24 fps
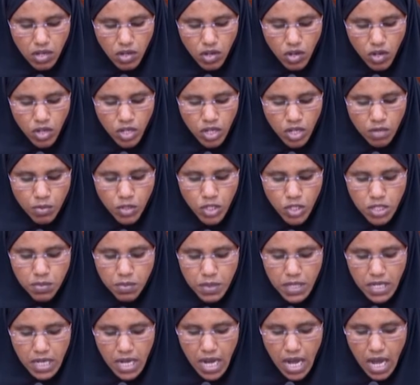Honorable
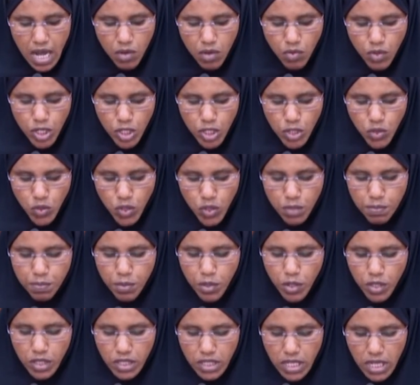Speaker, I wish to
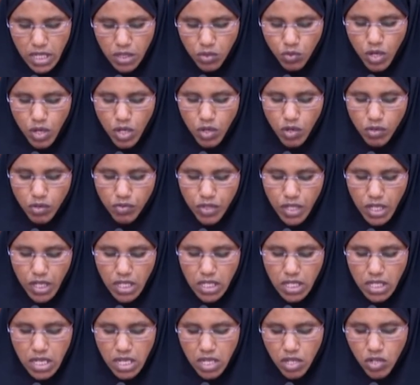report that one of the
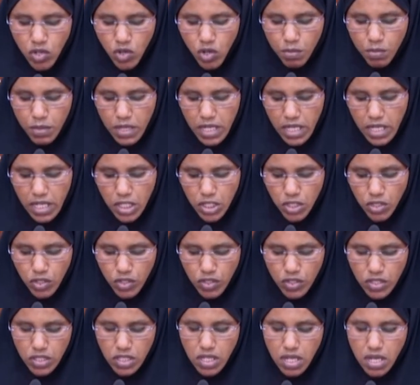key
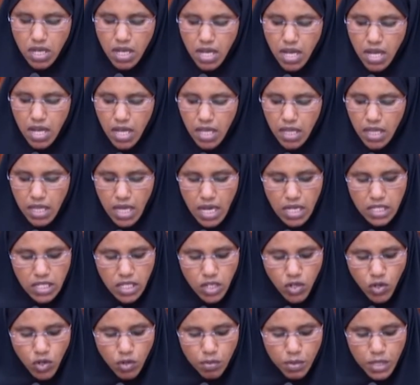recommendations that the
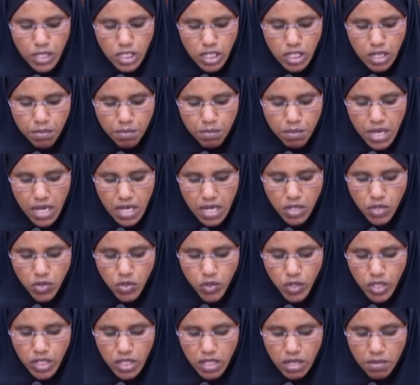committee made
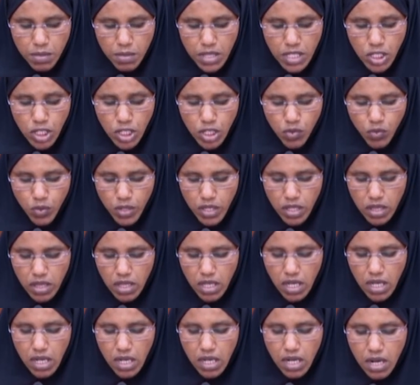during the meeting with
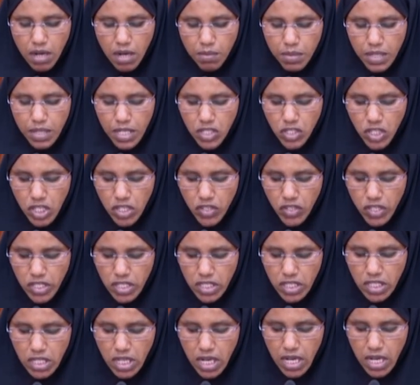the Cabinet
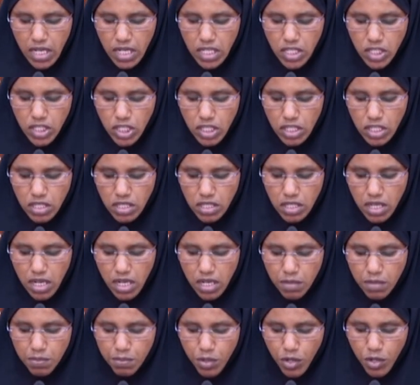Secretary and its
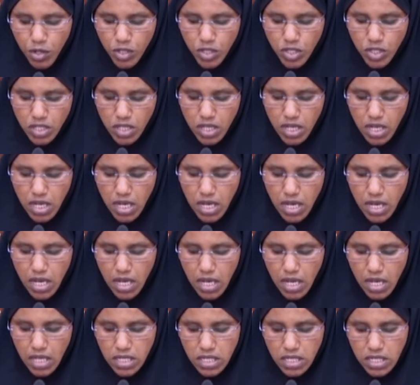reports
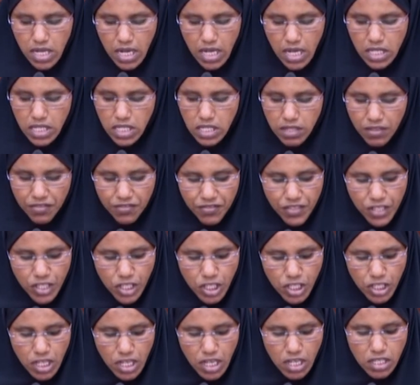is that
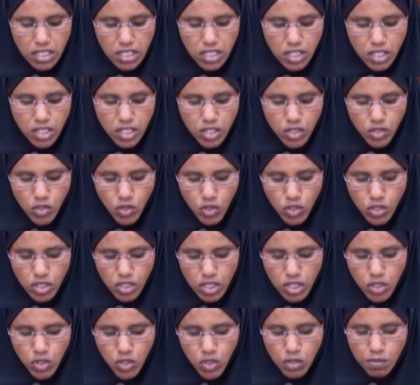sufficient
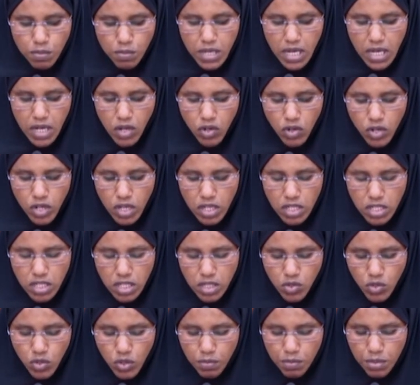resources should be
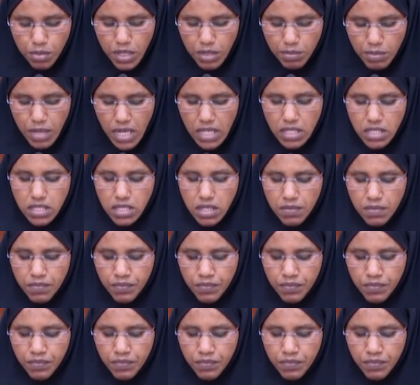allocated to implement